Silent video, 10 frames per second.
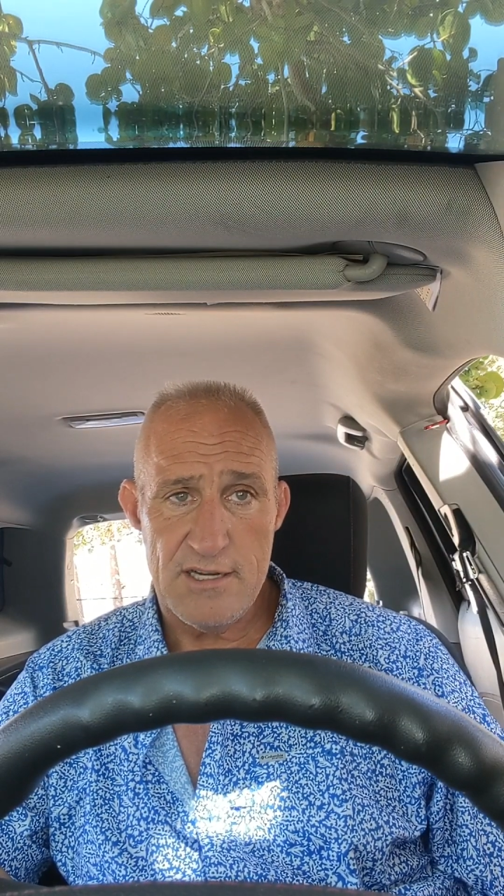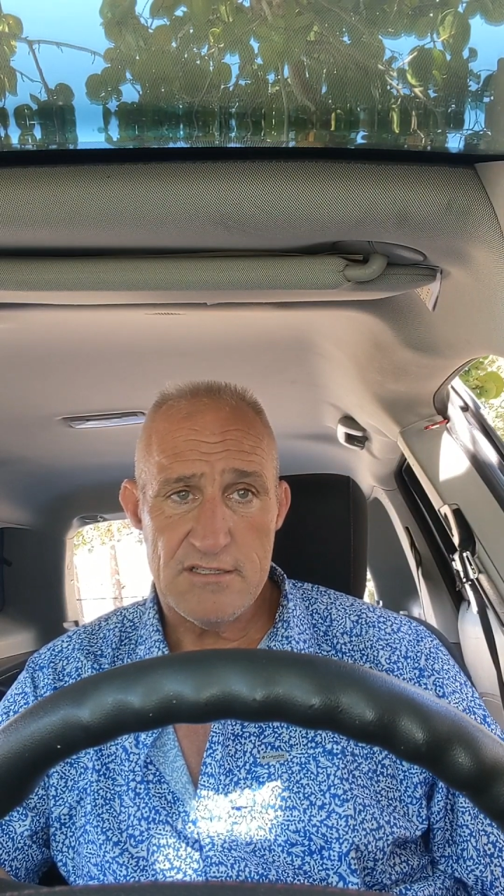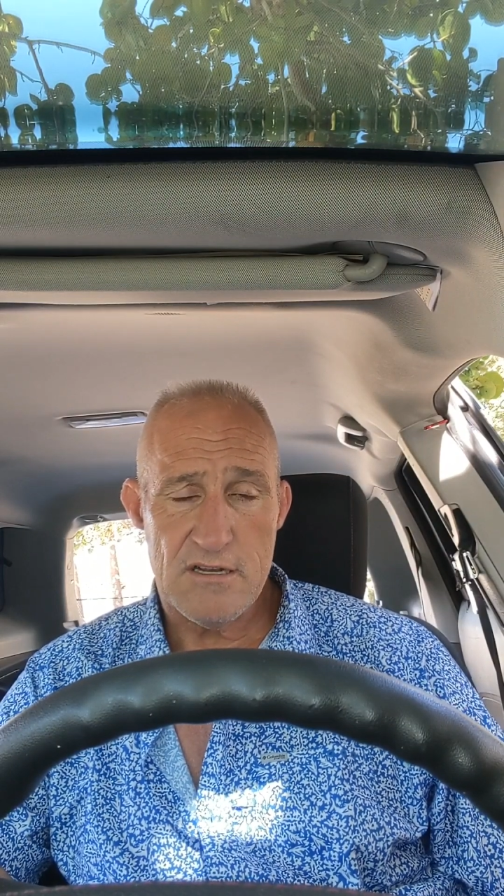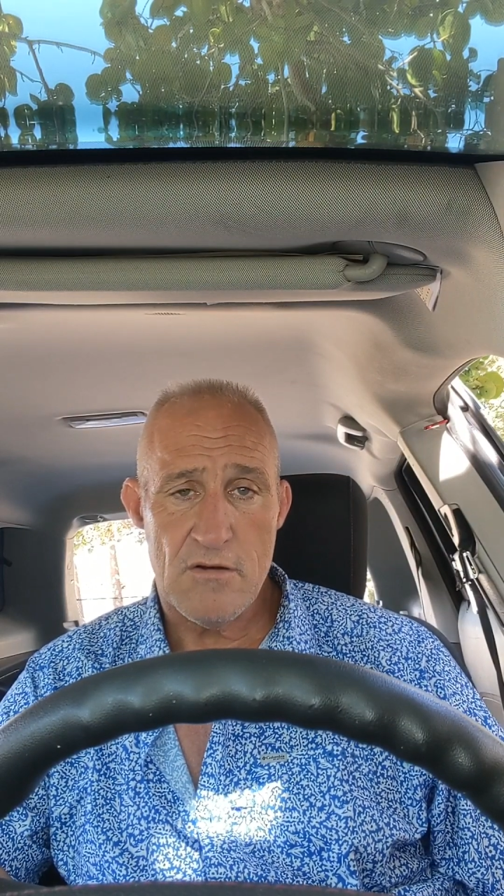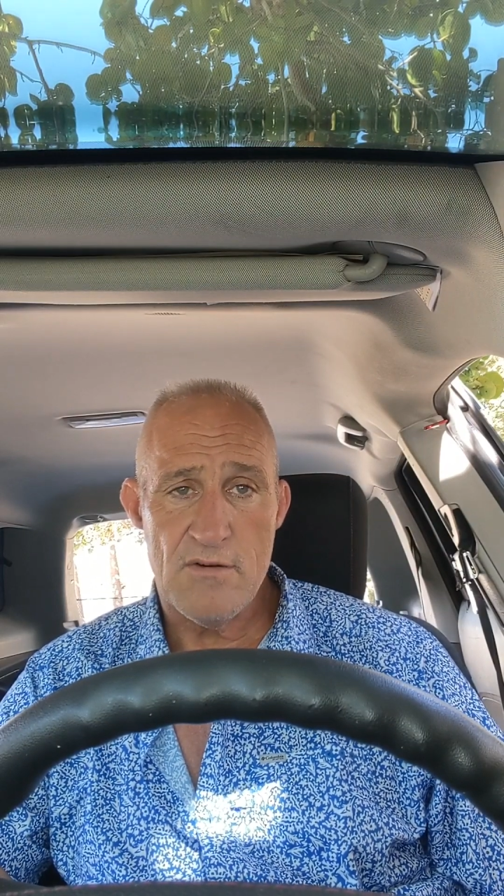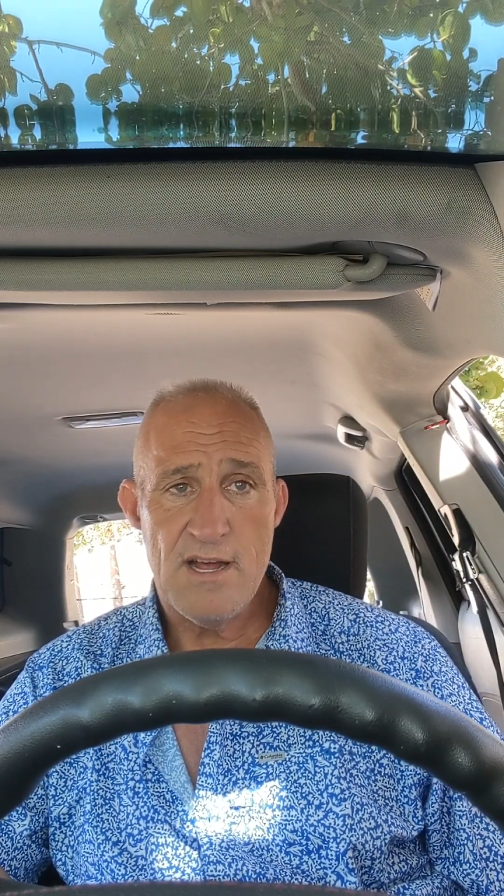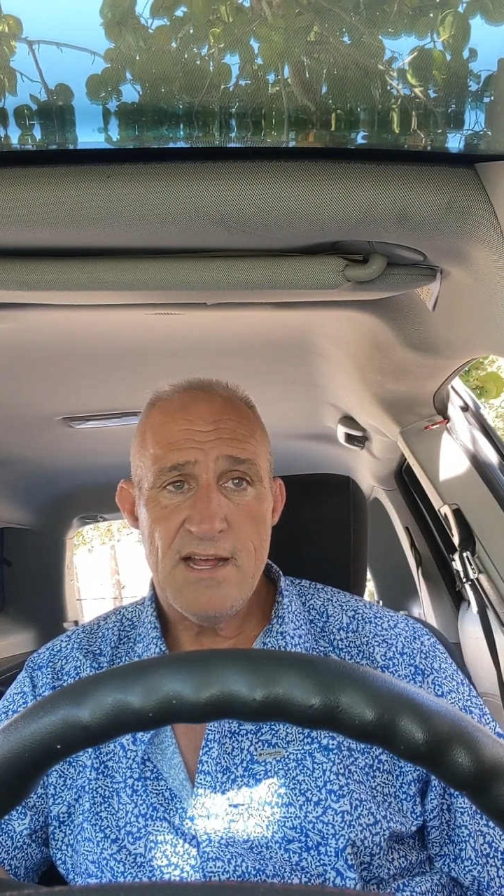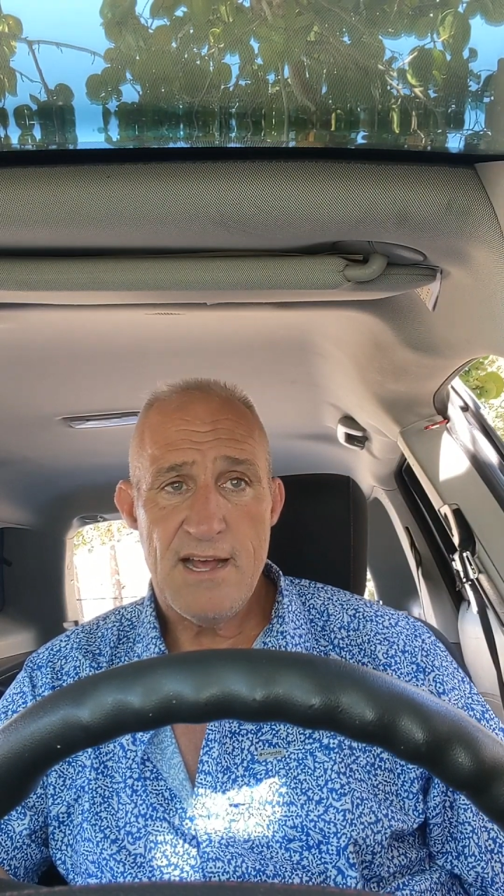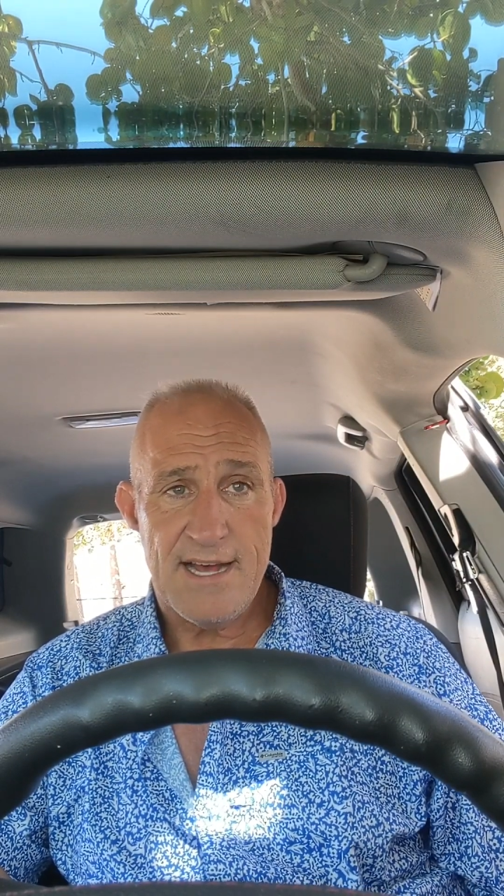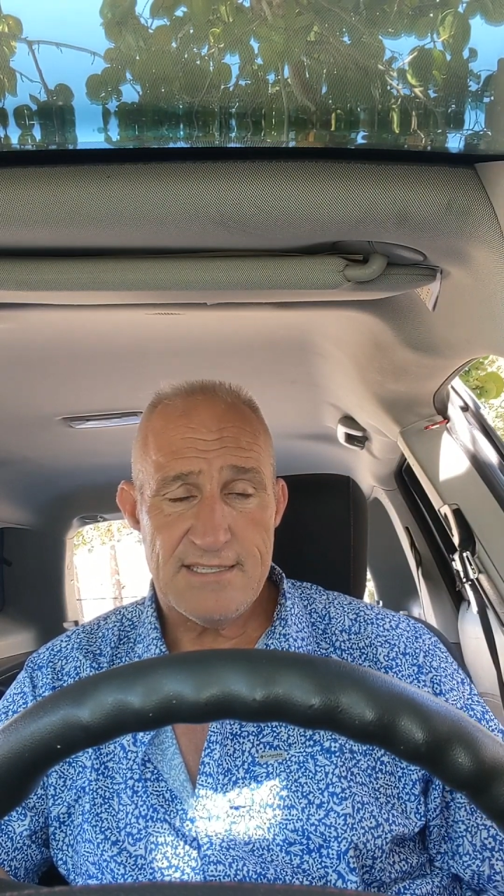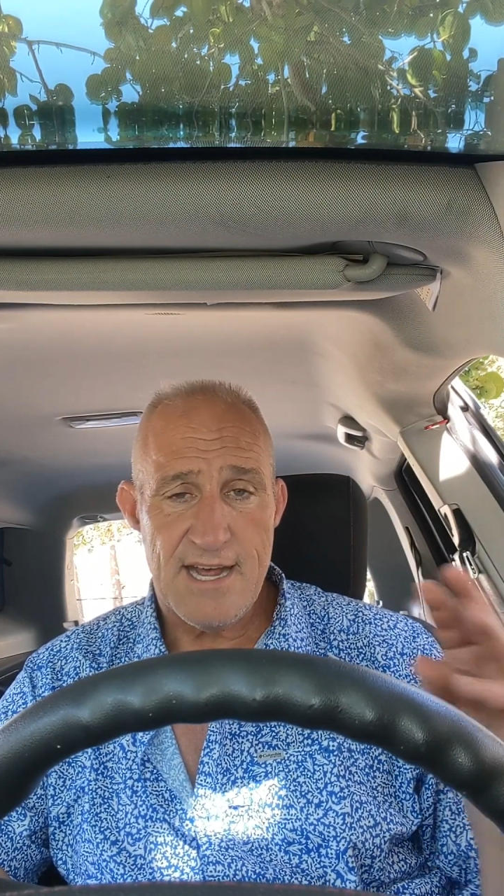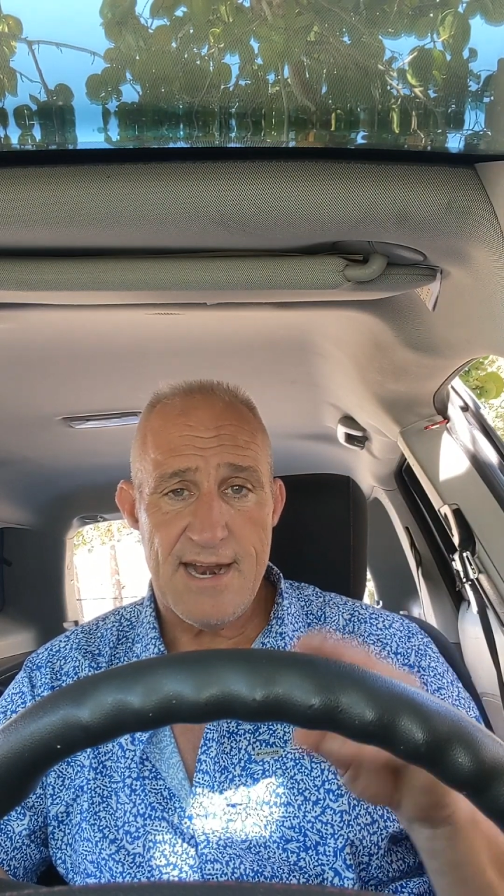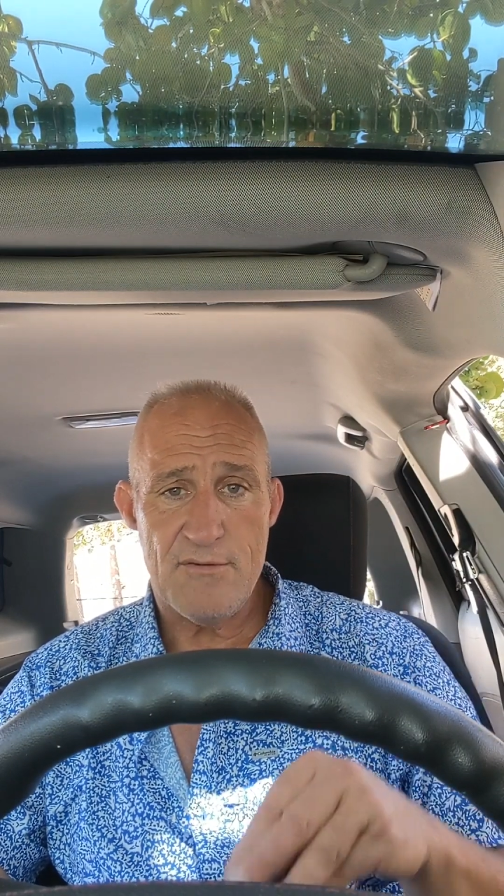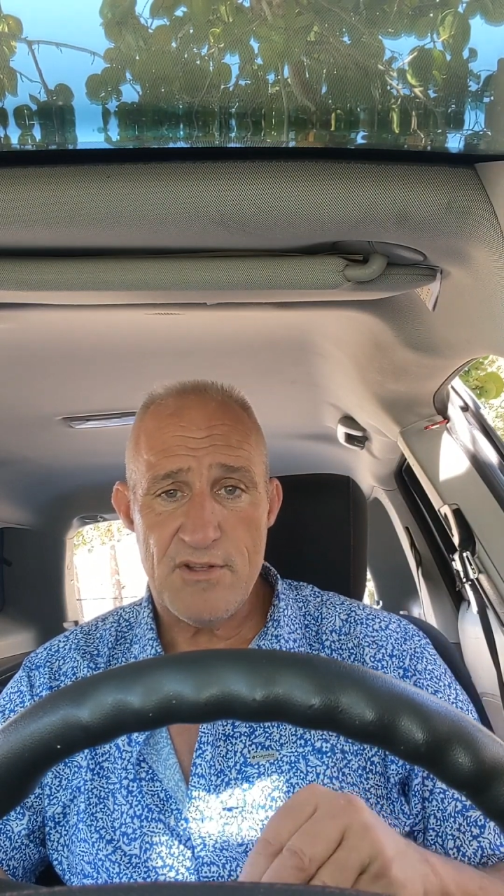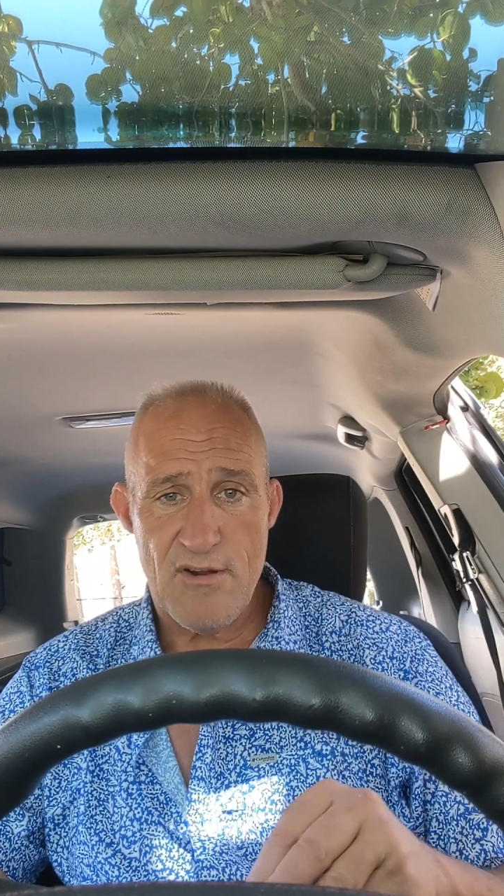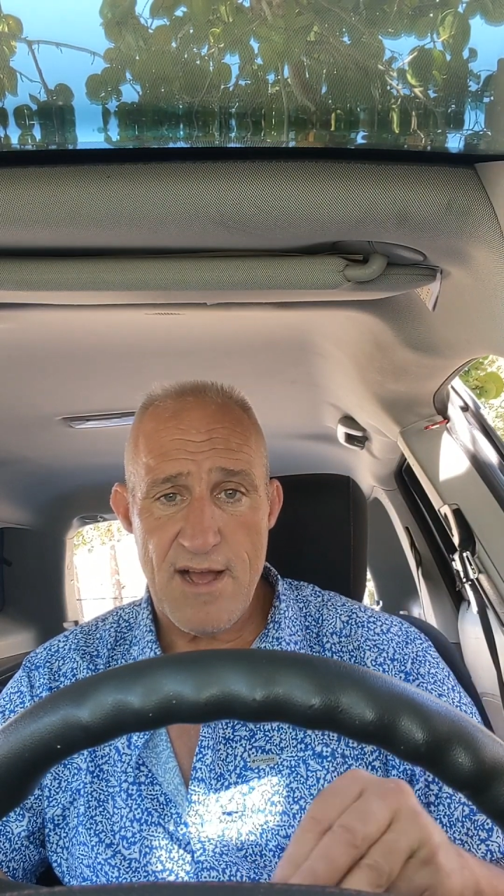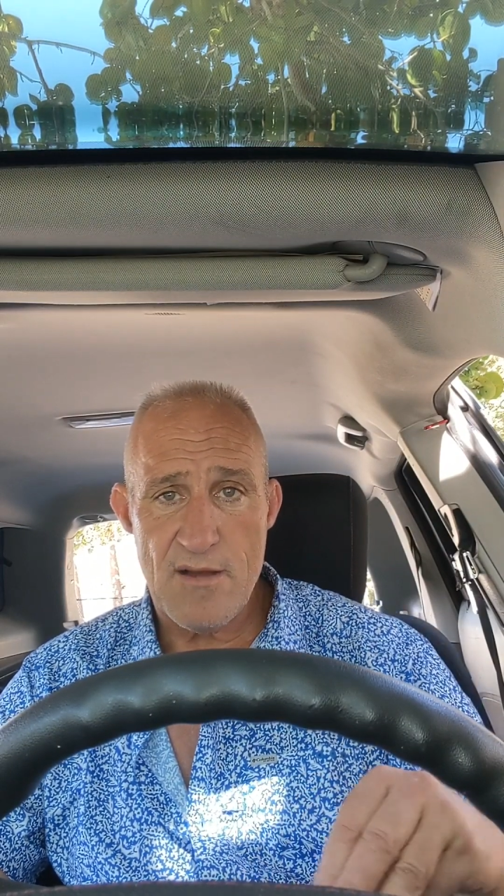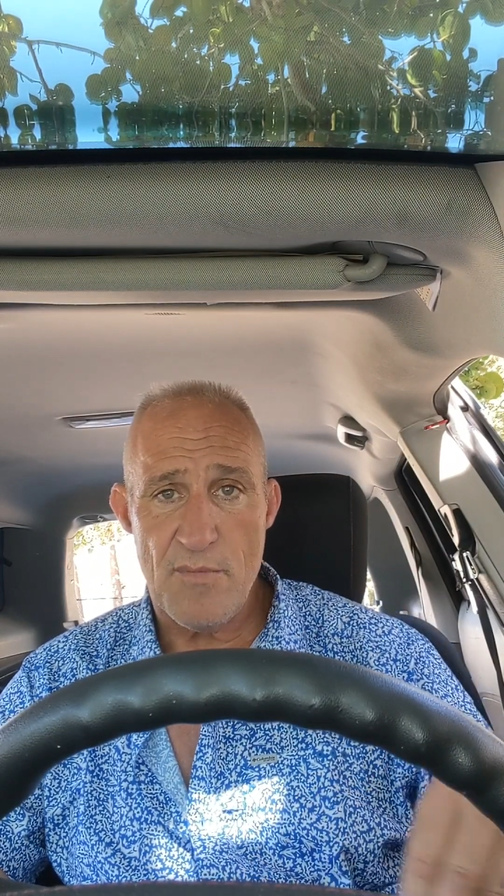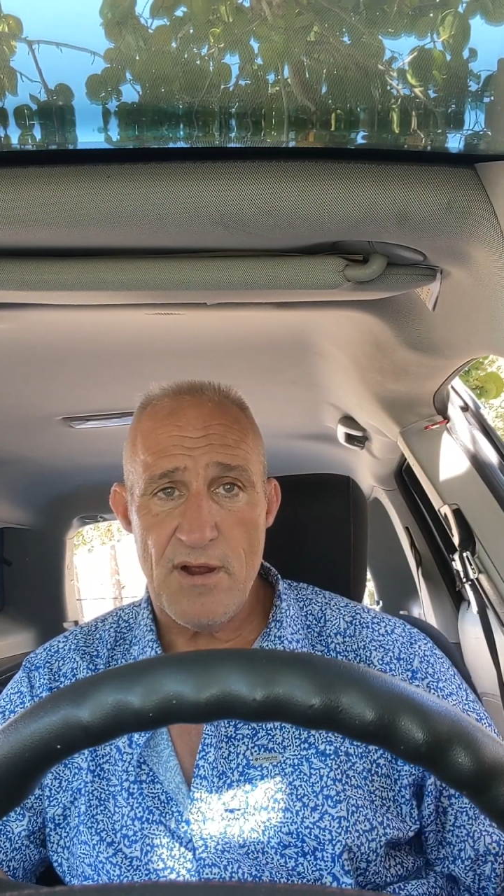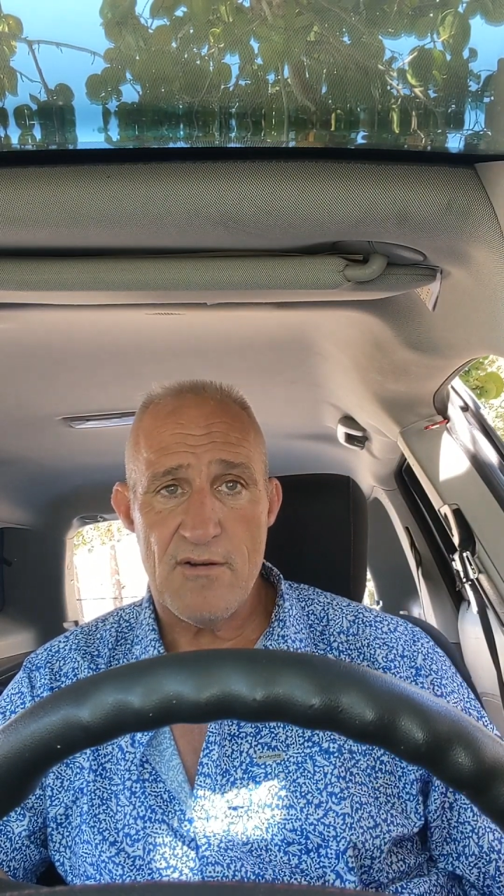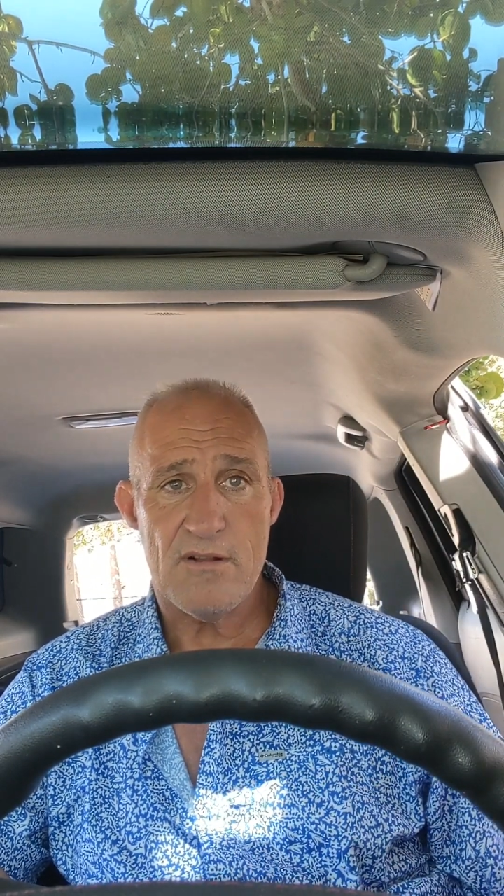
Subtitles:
So I started with Cracker Barrel.